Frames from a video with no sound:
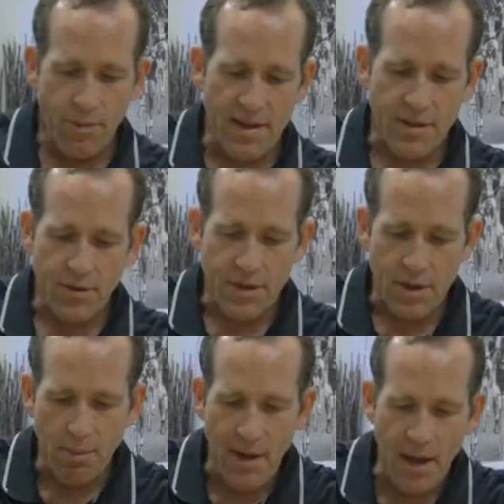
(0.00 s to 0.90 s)
we're just
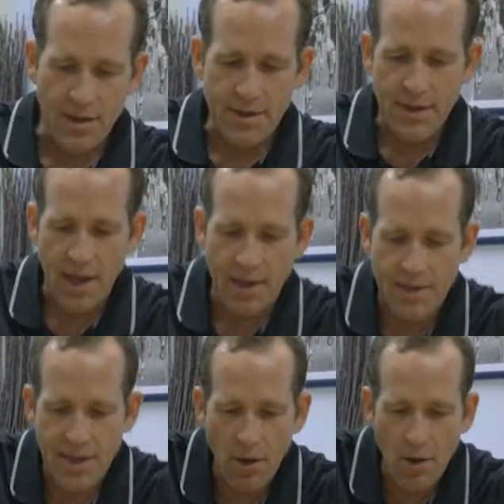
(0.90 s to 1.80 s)
going to balance and
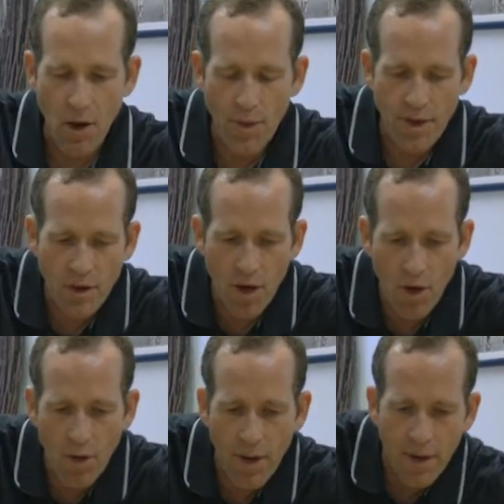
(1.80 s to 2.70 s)
see how low we can
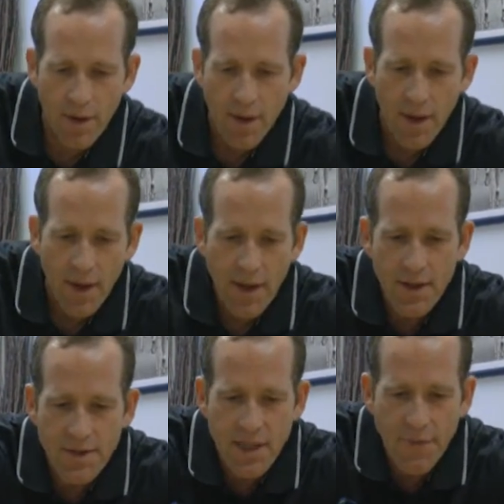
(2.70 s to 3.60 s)
go,
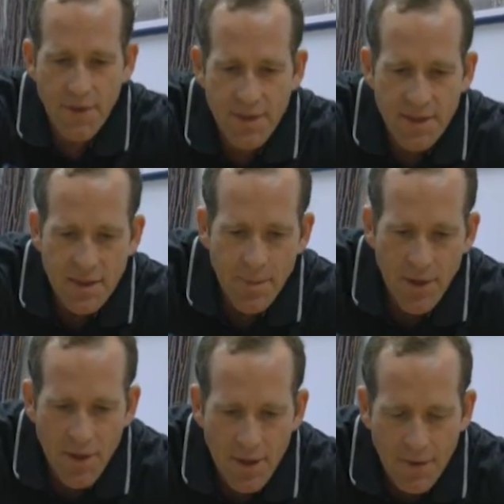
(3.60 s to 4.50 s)
and see if there's
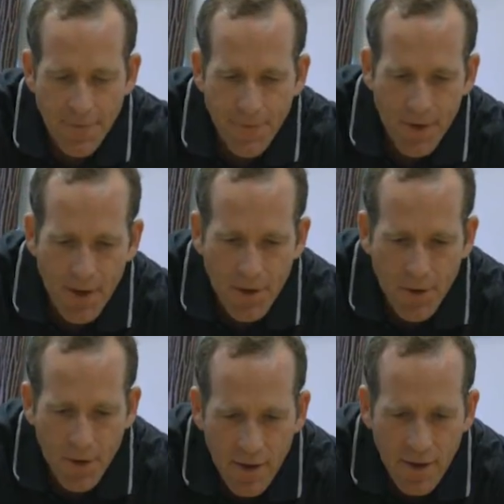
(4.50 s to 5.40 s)
instability at the foot
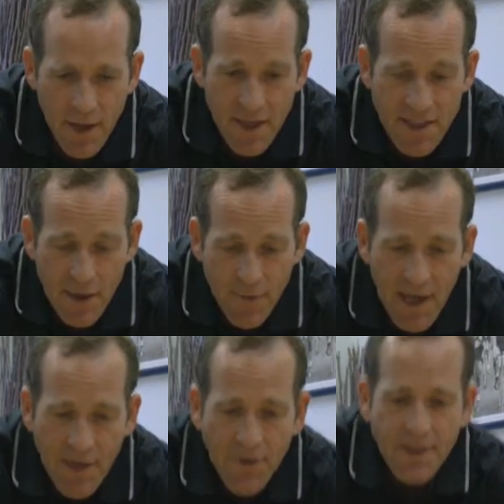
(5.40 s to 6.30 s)
ankle, see if we
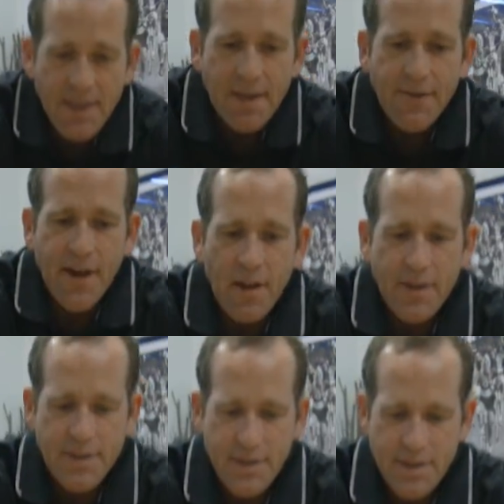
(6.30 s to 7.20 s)
have a knee
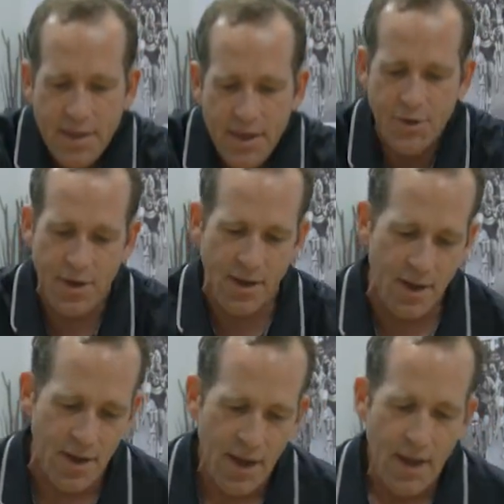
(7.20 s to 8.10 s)
valgus, etc.
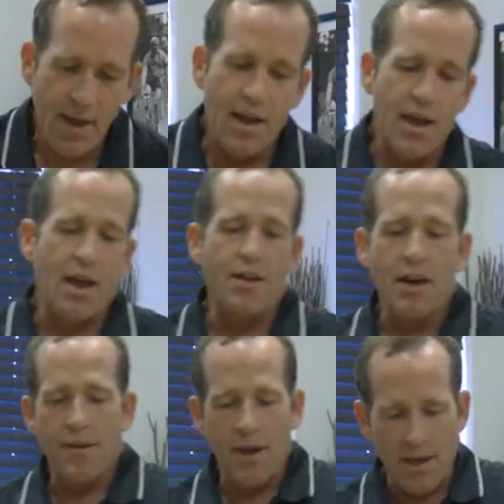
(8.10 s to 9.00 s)

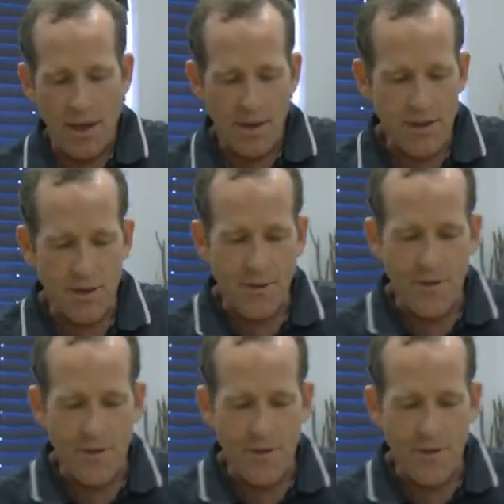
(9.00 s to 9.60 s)
And again, these are